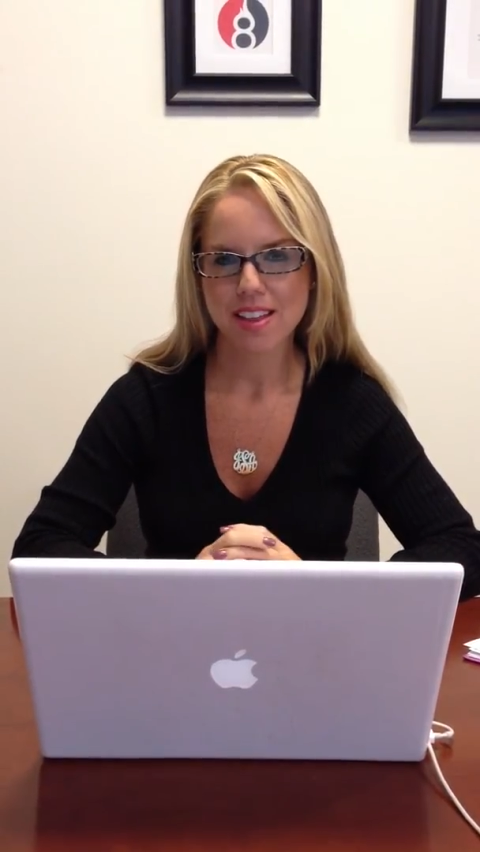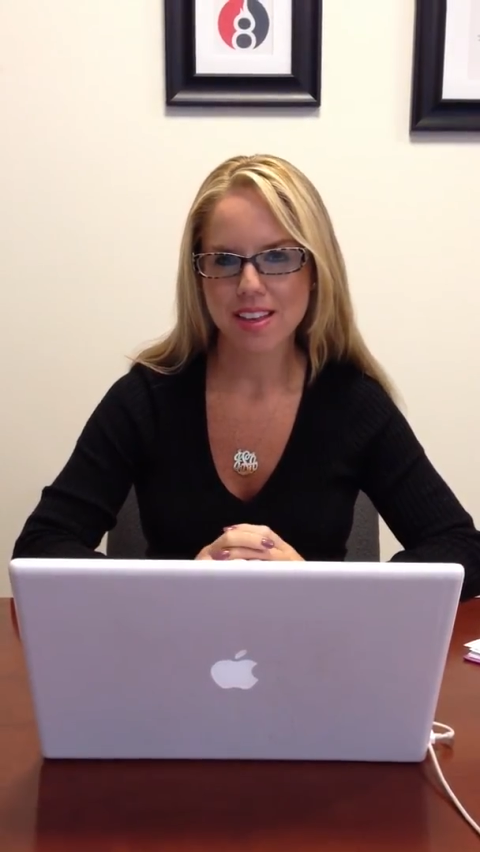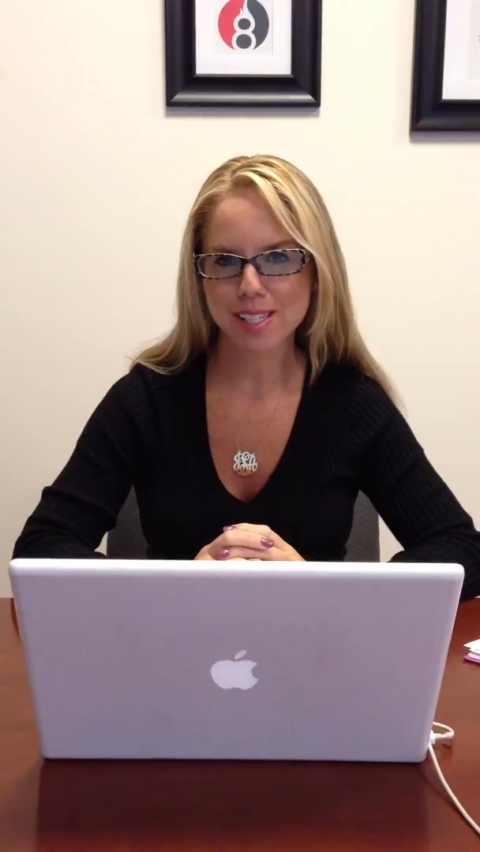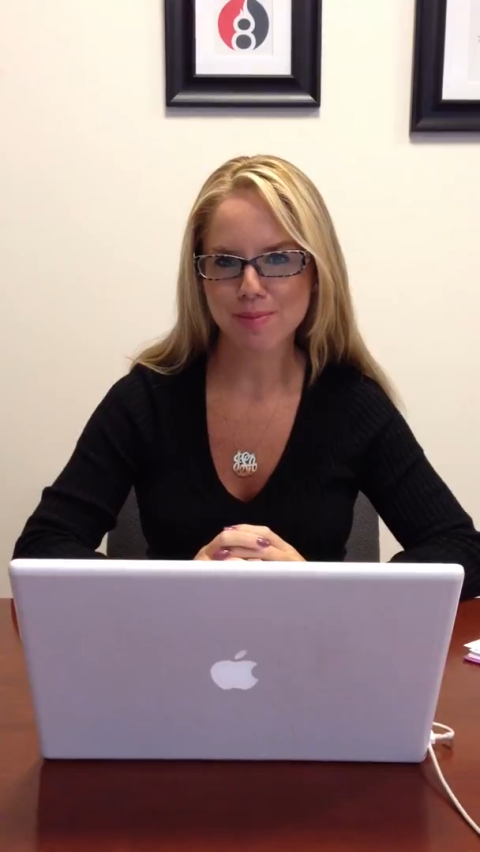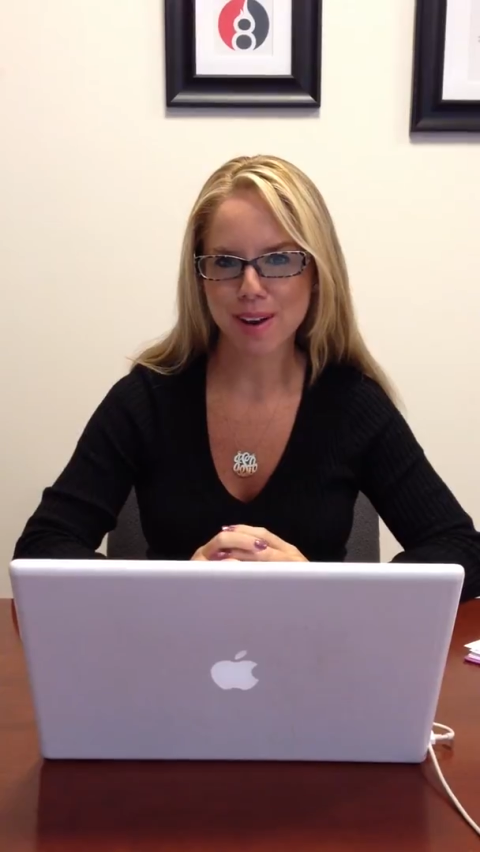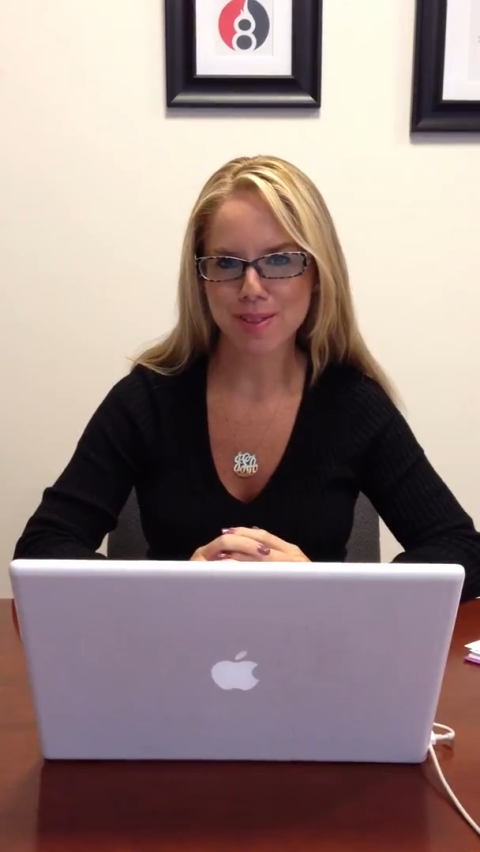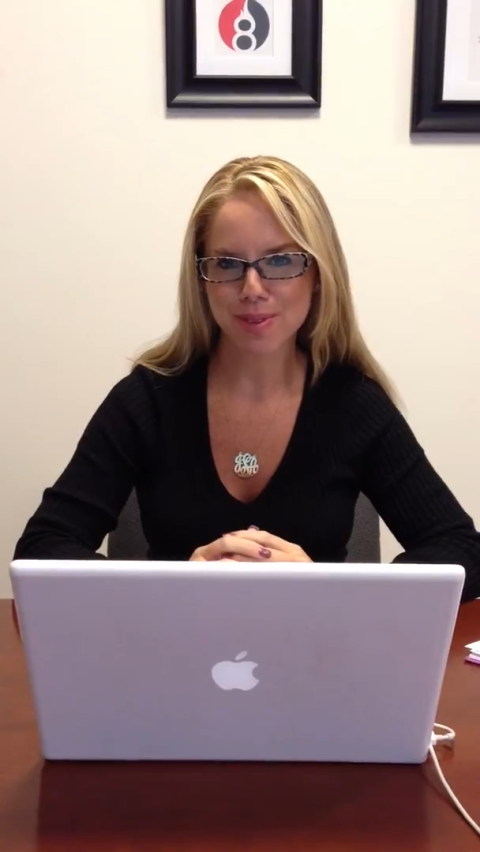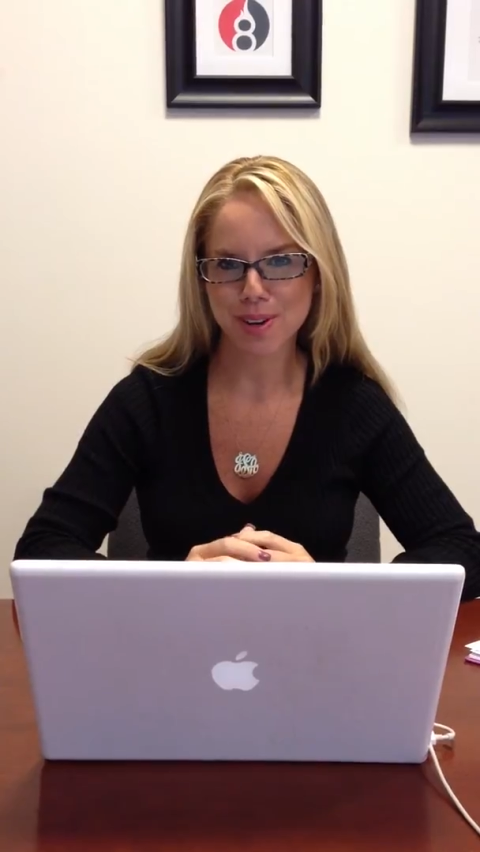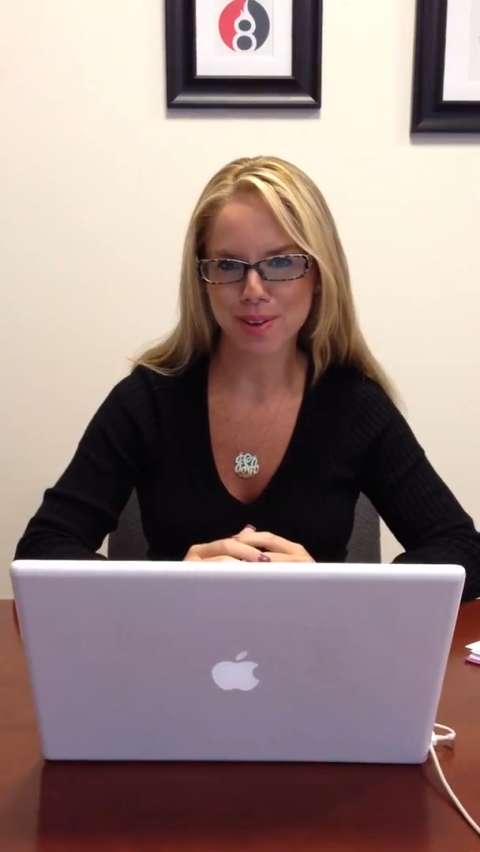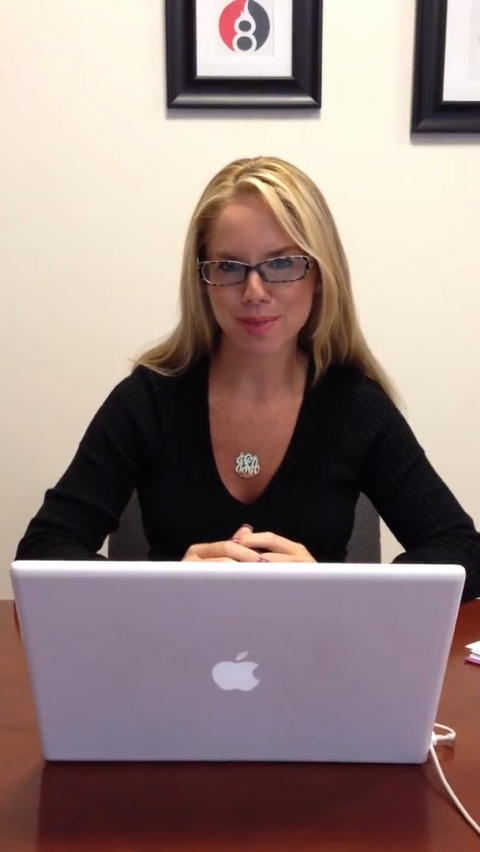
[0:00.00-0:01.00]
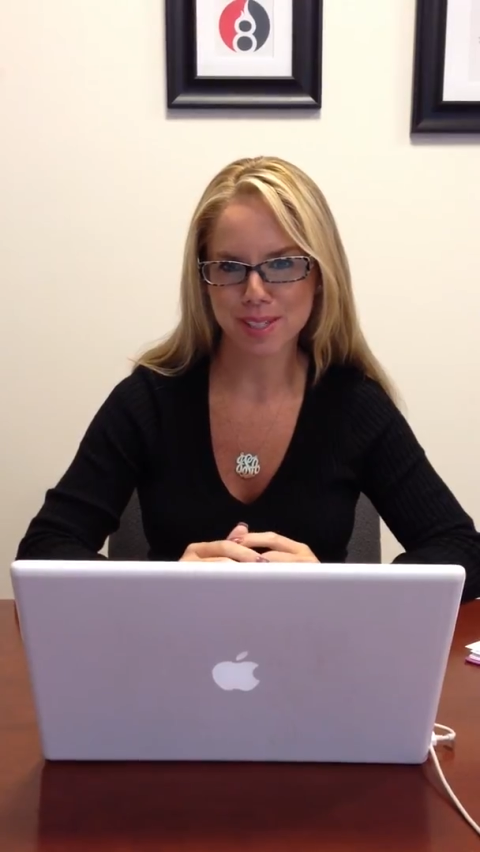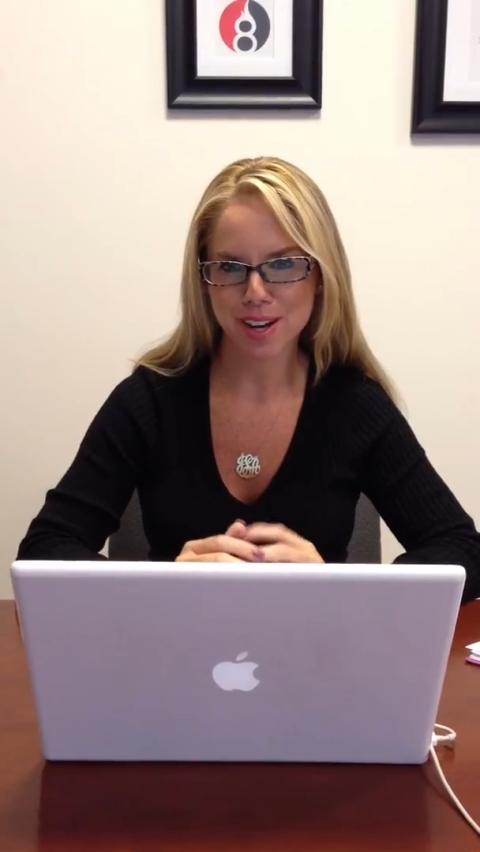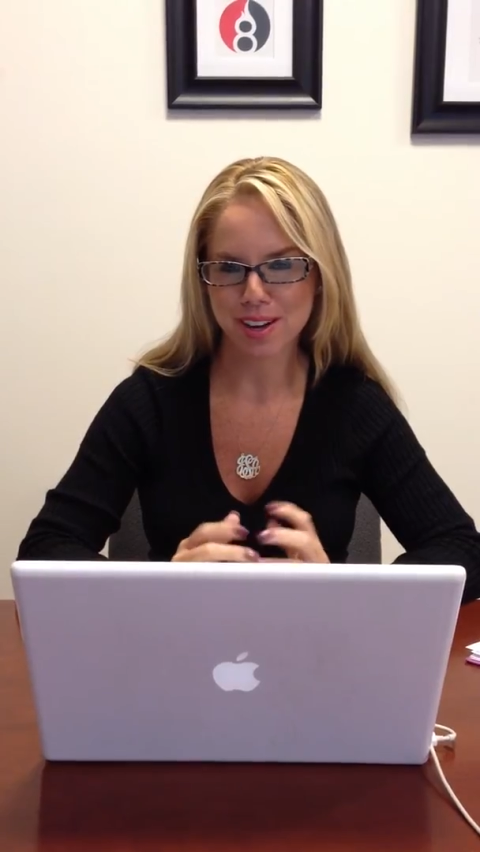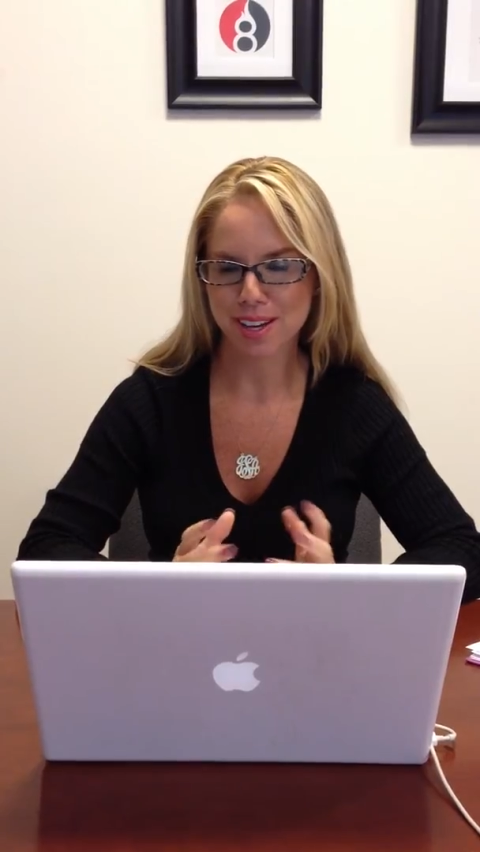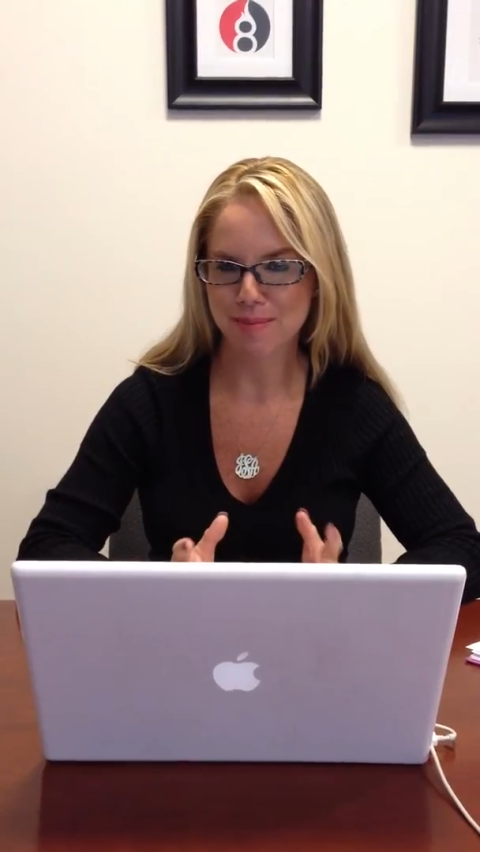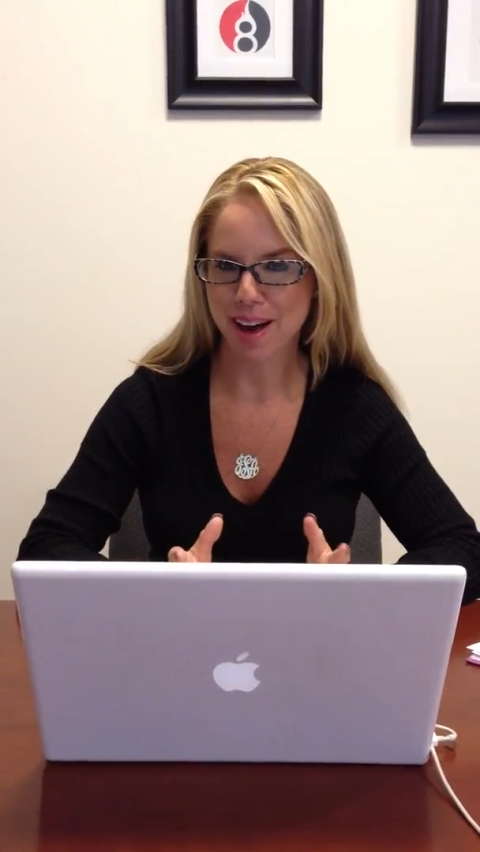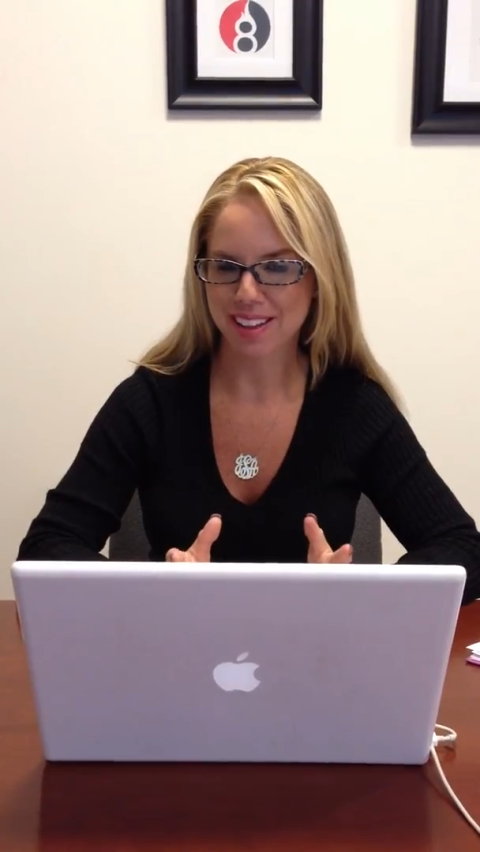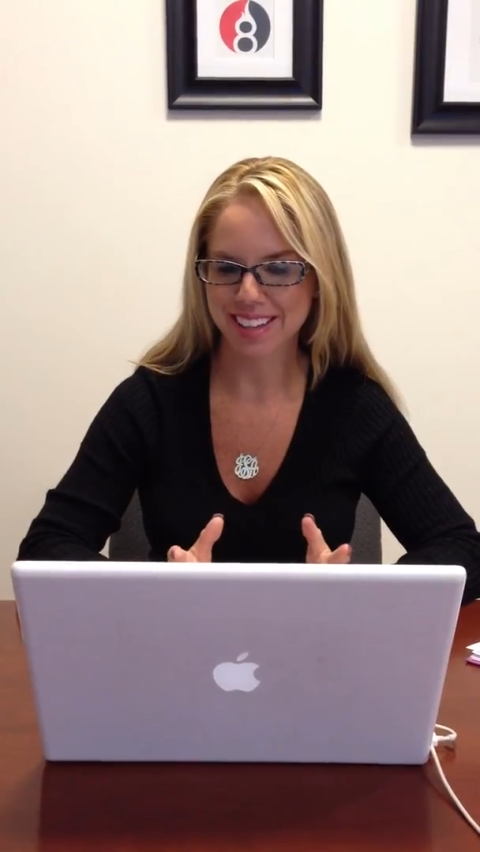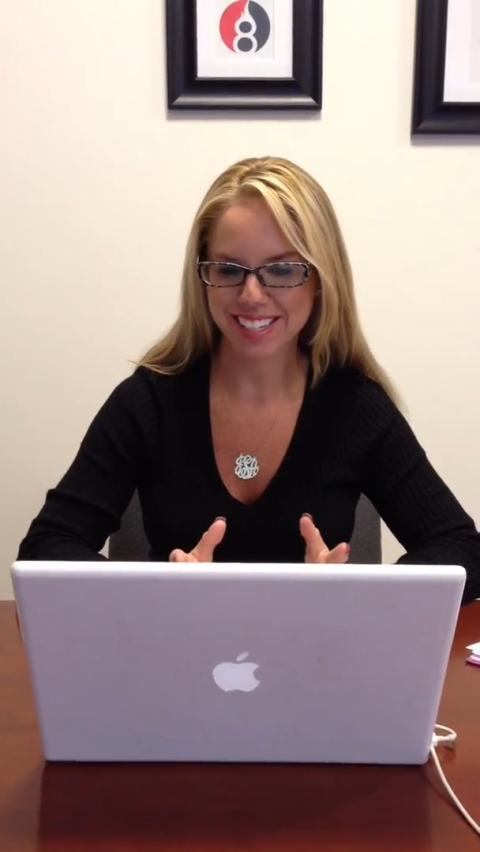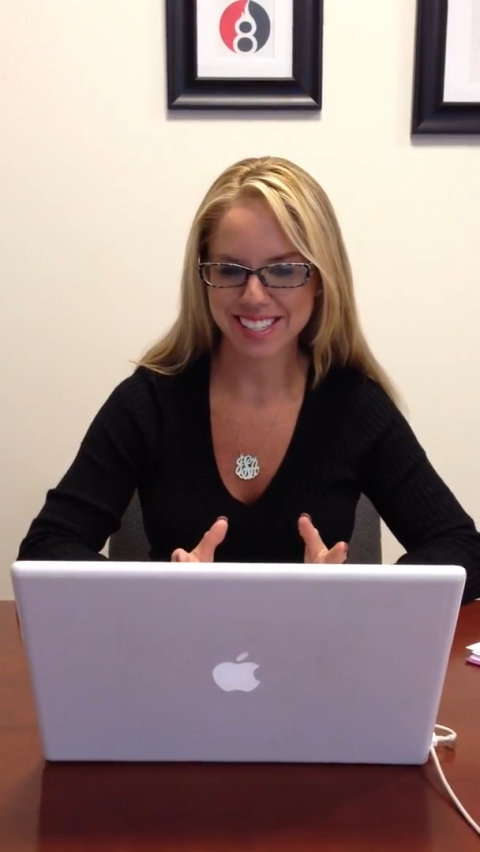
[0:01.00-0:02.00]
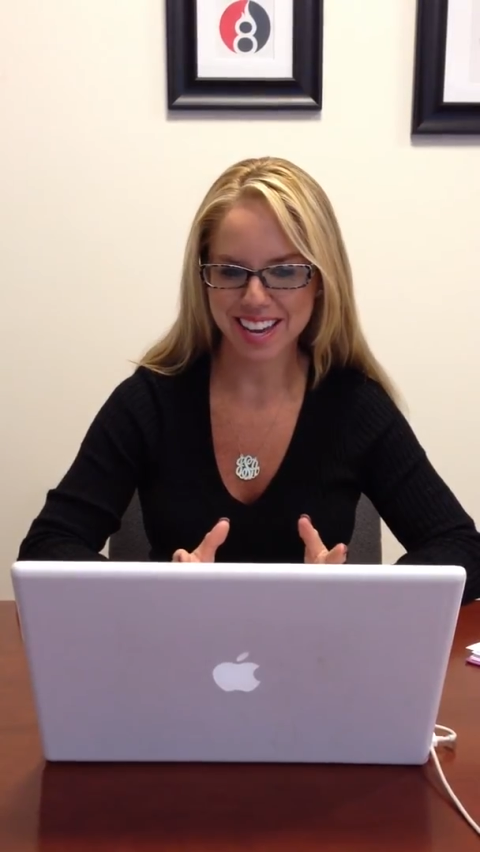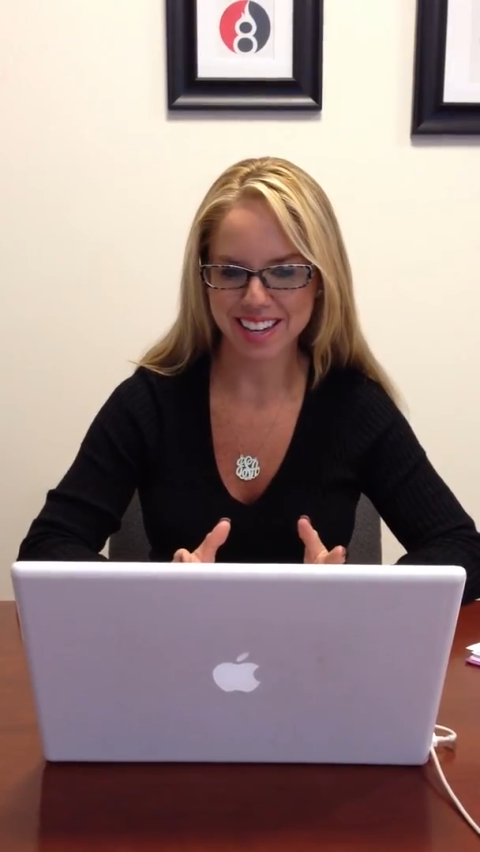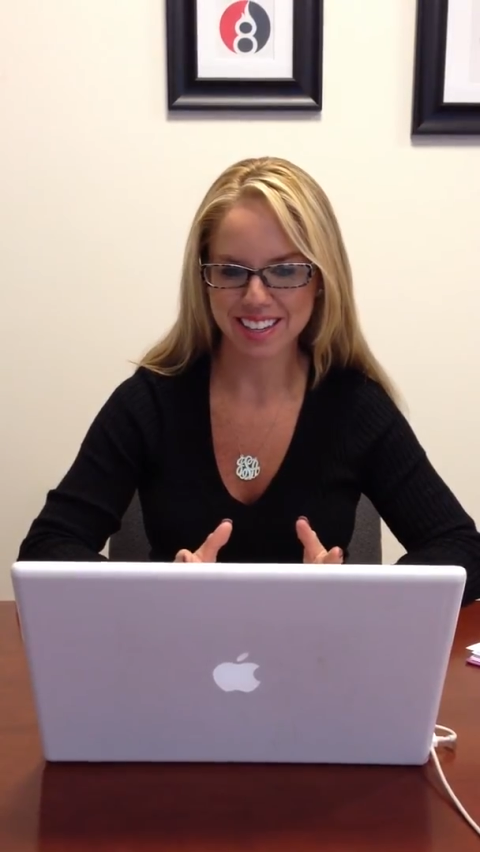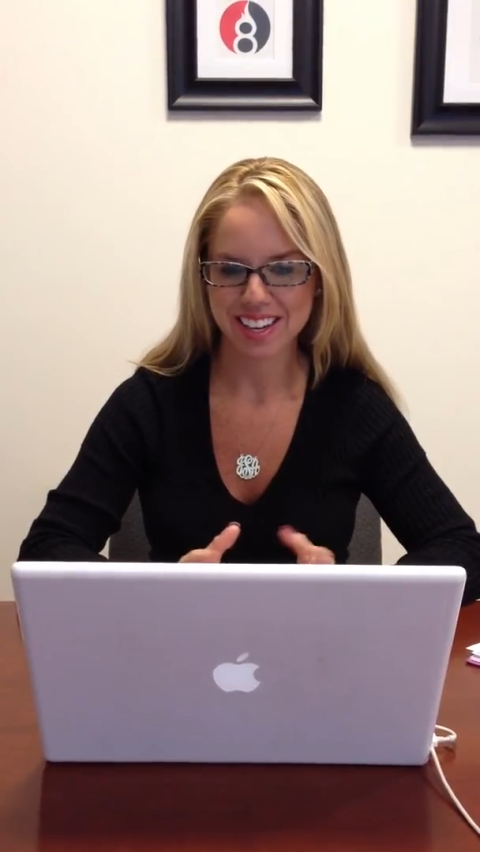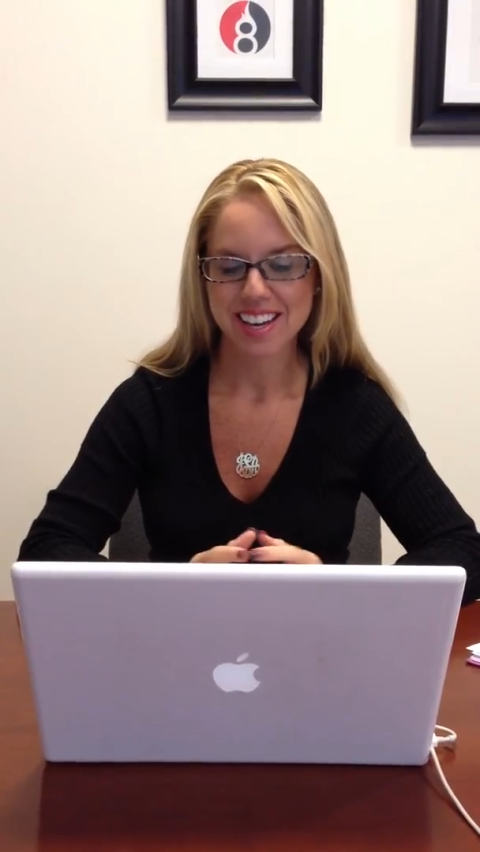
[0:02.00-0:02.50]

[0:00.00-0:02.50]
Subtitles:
This month, we're going to be talking about LinkedIn.